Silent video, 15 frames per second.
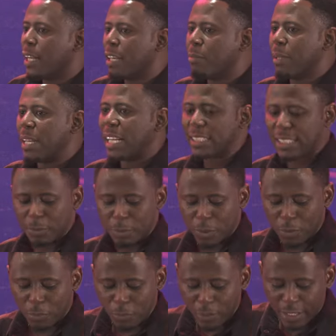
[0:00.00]
Give me that
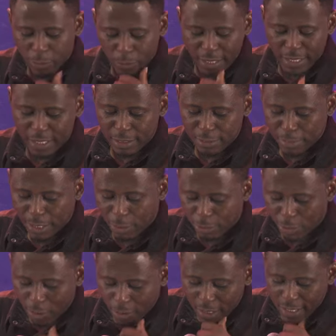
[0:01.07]
scripture very quickly, man
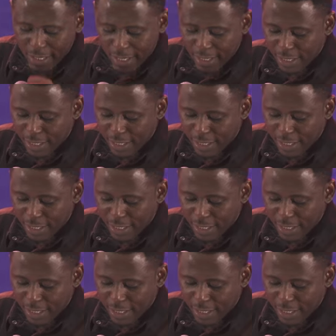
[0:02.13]
of God.